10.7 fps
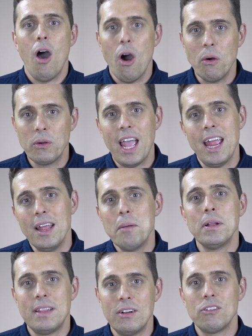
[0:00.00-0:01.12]
Okay,
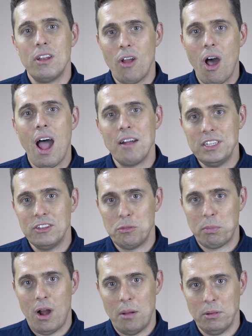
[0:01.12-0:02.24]
but there's an obvious
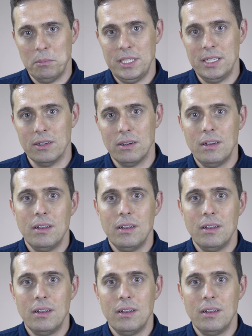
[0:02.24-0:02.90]
problem here